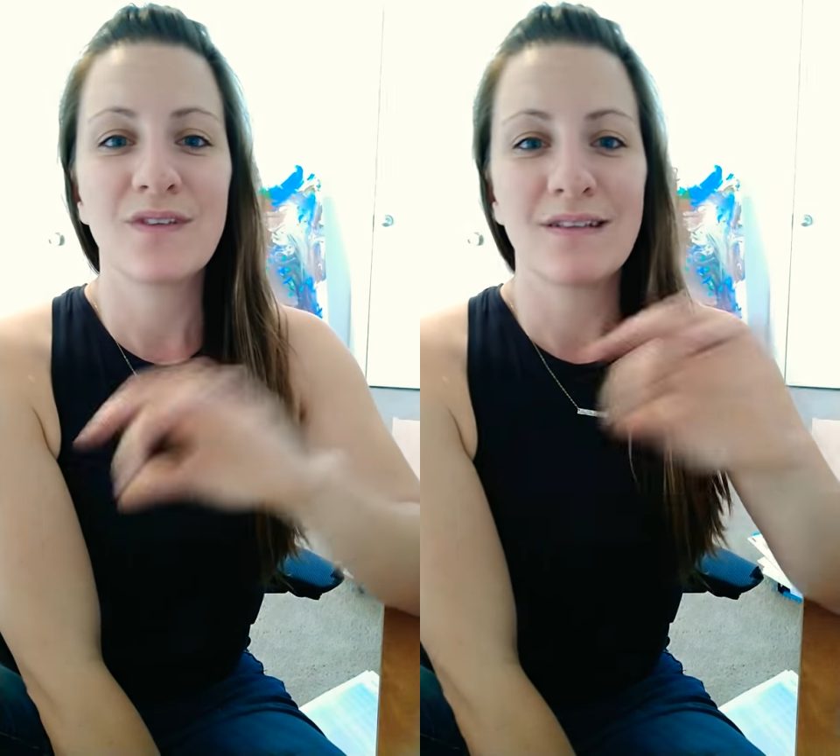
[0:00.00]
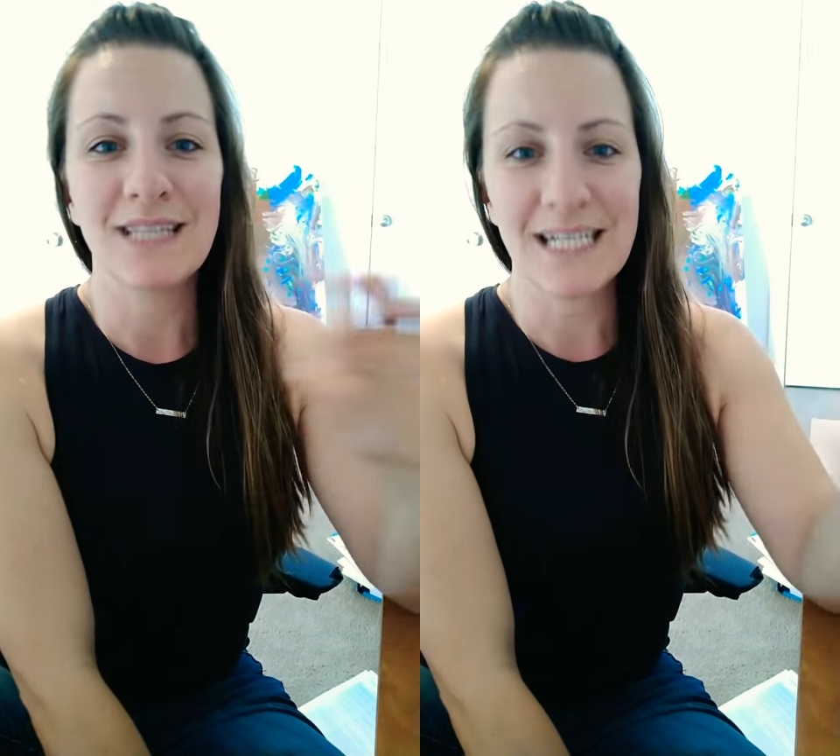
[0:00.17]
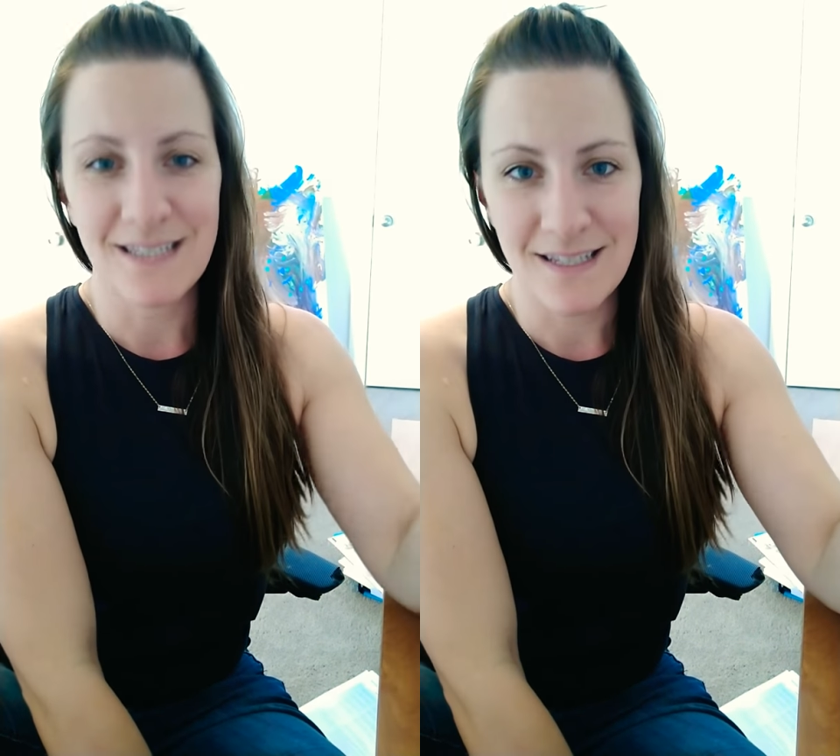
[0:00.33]
the
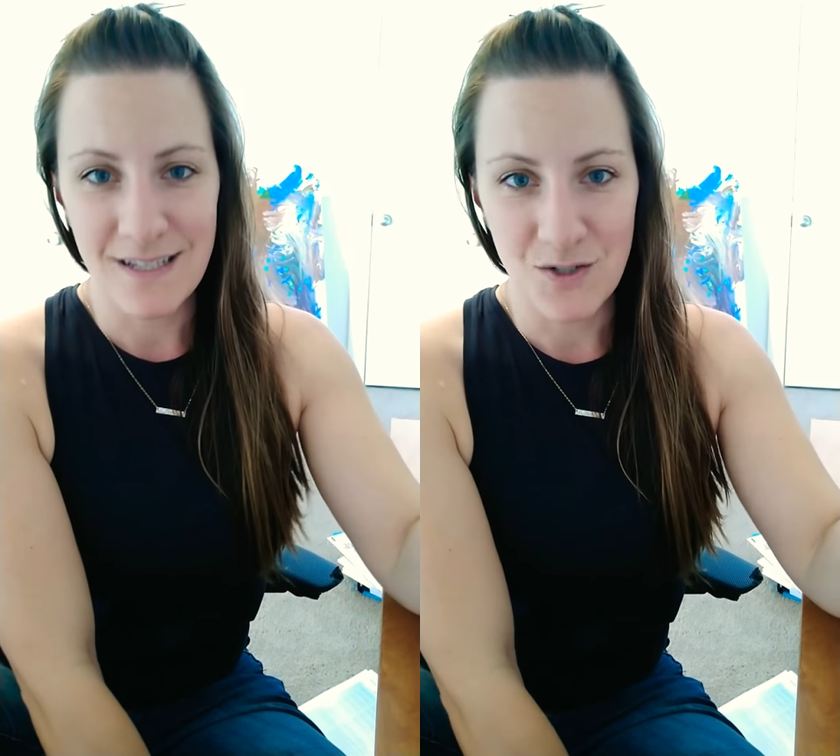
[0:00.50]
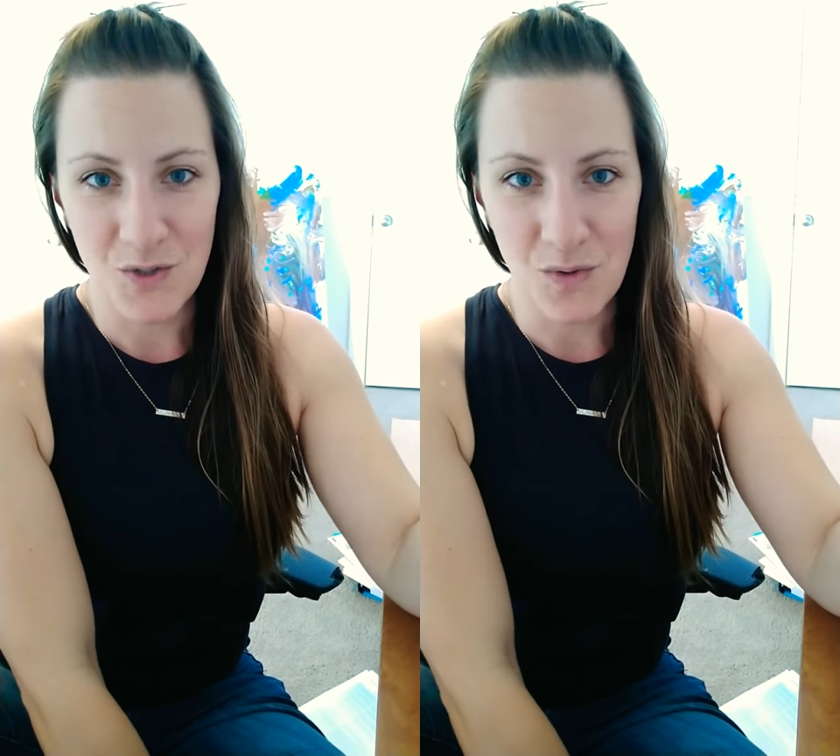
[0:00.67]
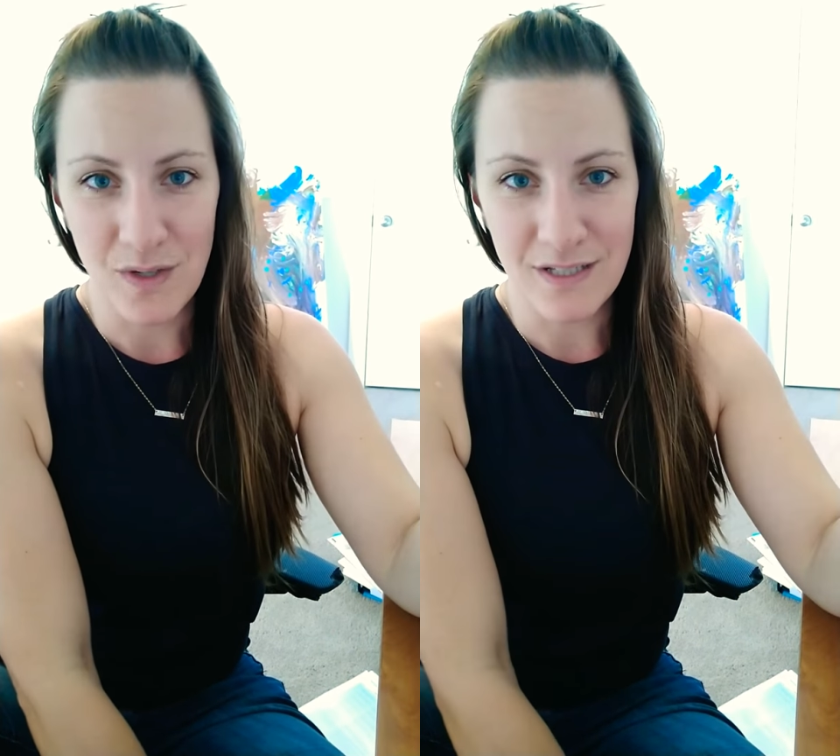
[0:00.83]
less
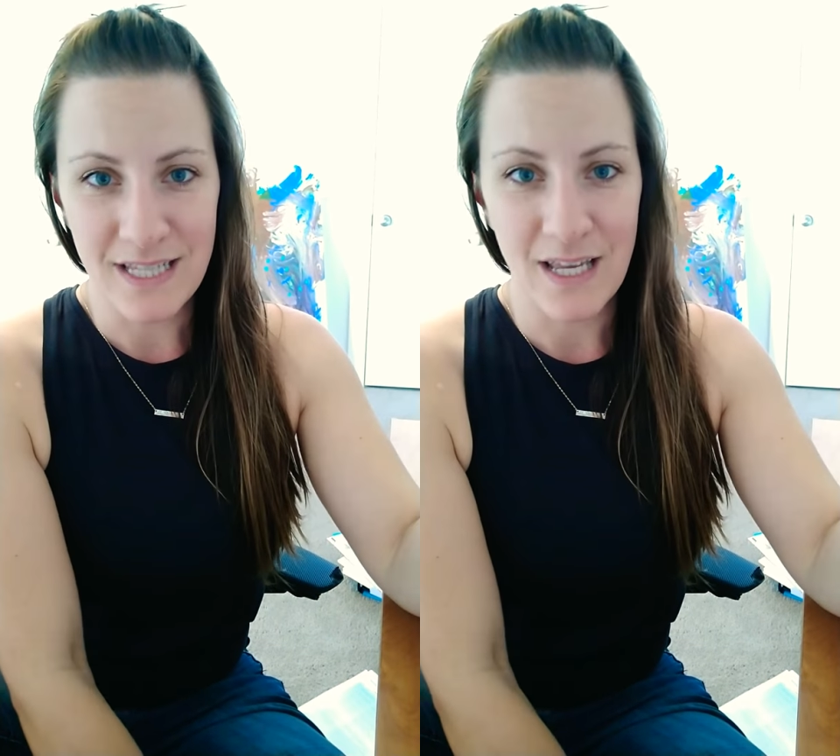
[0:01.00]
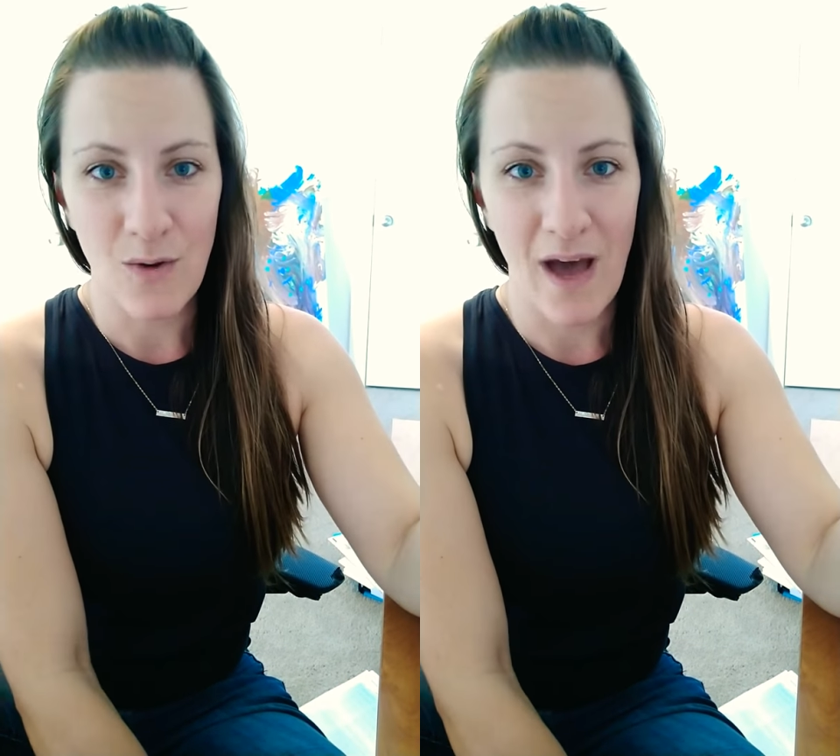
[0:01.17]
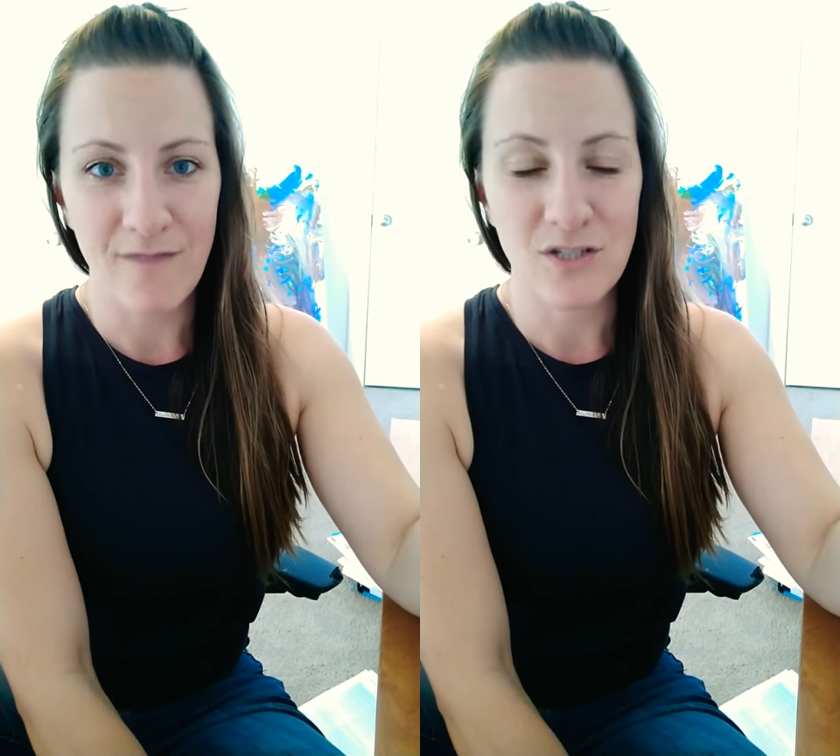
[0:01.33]
essential oils that you
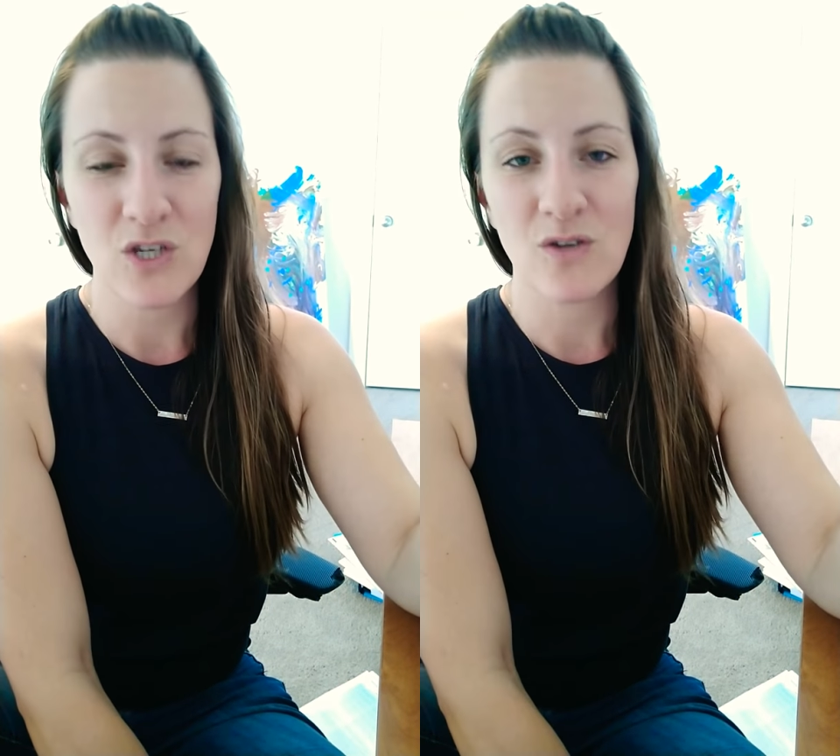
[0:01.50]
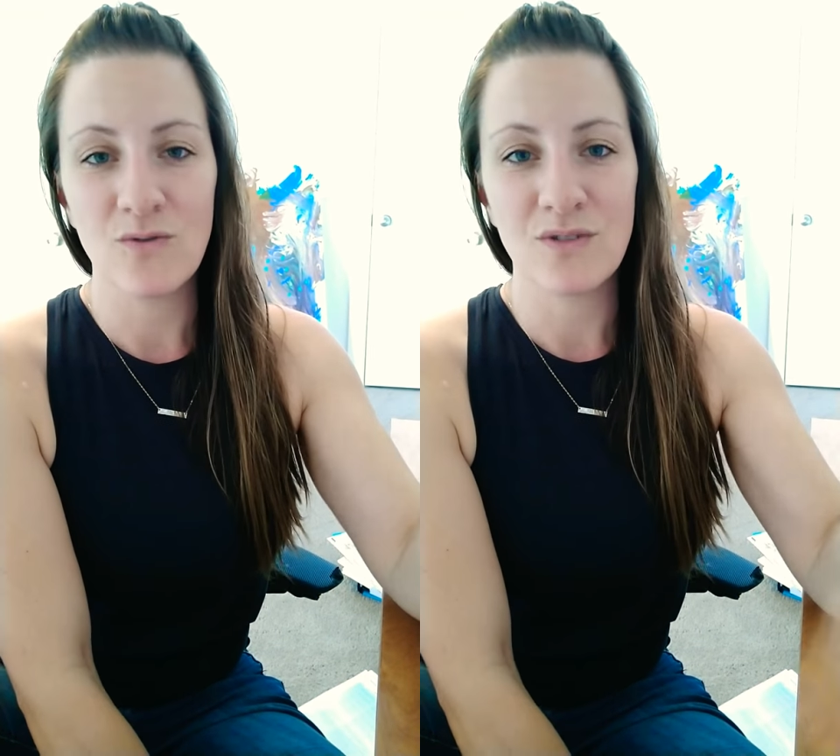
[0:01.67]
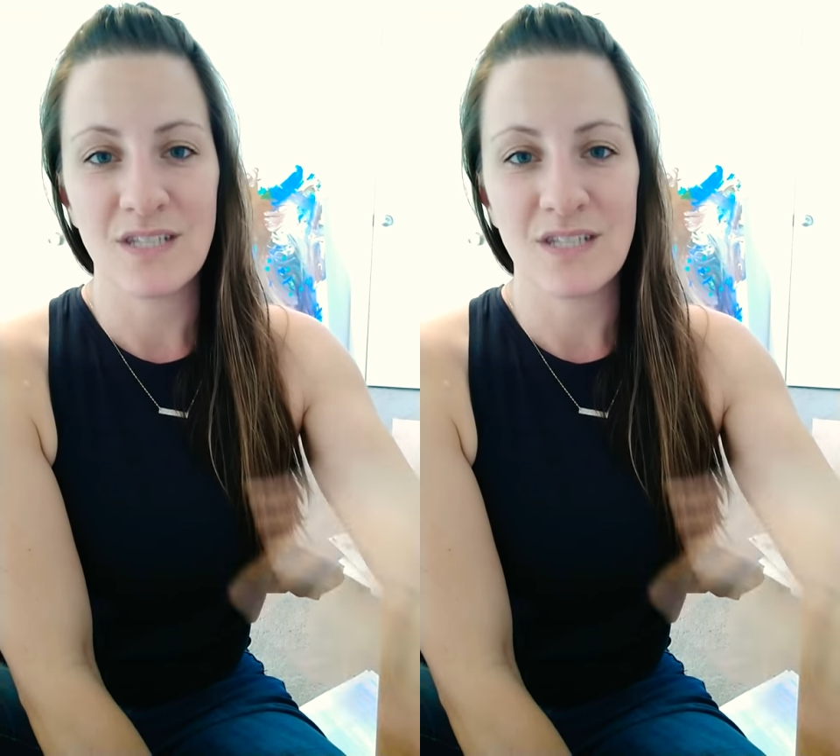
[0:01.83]
have to use